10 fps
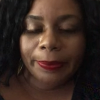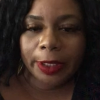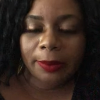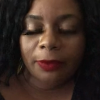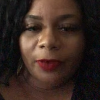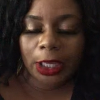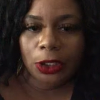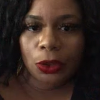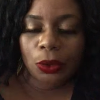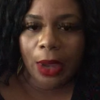Let me
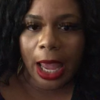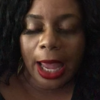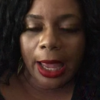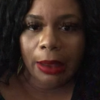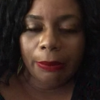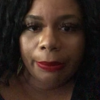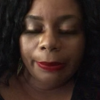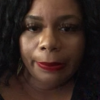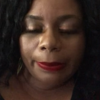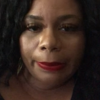fan you. You hot?
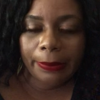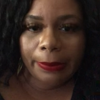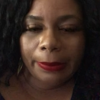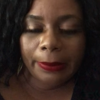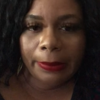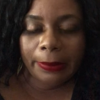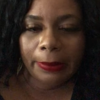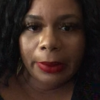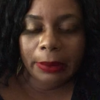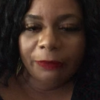
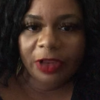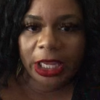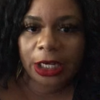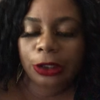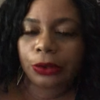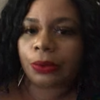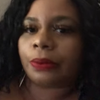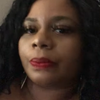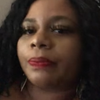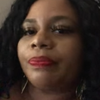I'm fanning you.
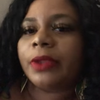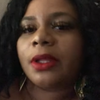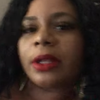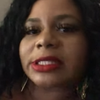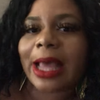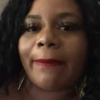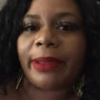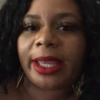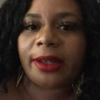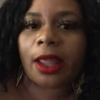That's how
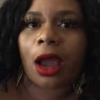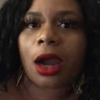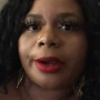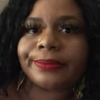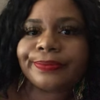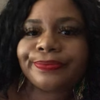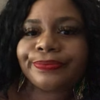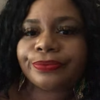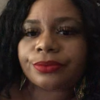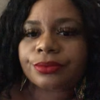big they are.
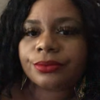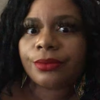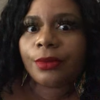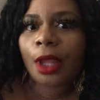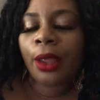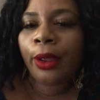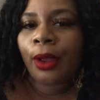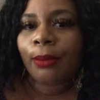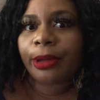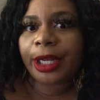
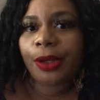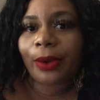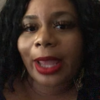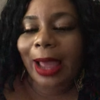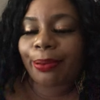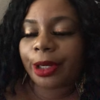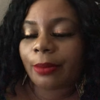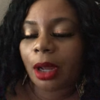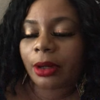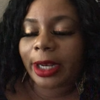But anyway, I put them
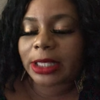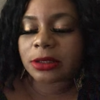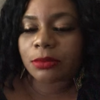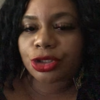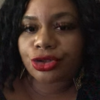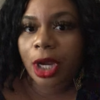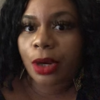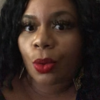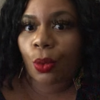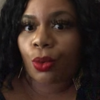on today, so I'm just trying
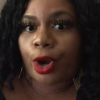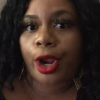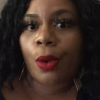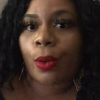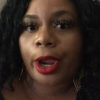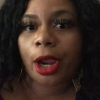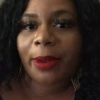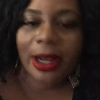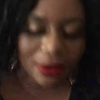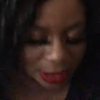to wear them.
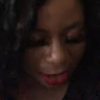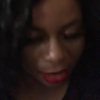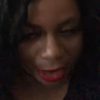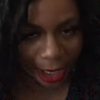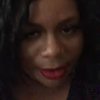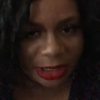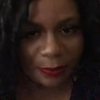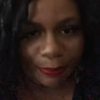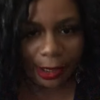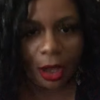And I was like, you know, I got on these
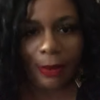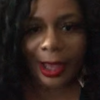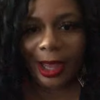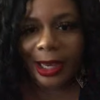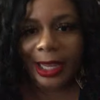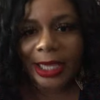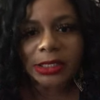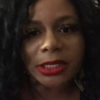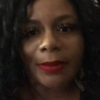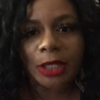big old behind
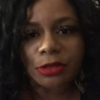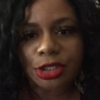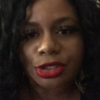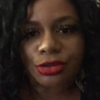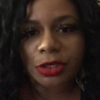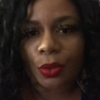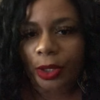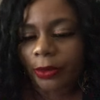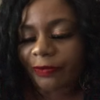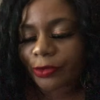lashes. I might as well just do some
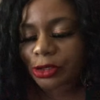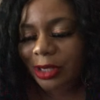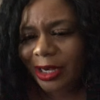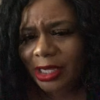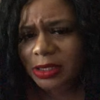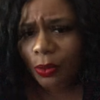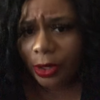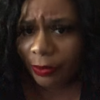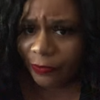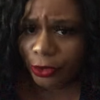weight reviews. So I did some
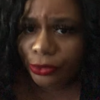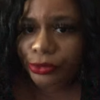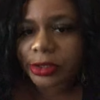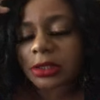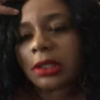weight reviews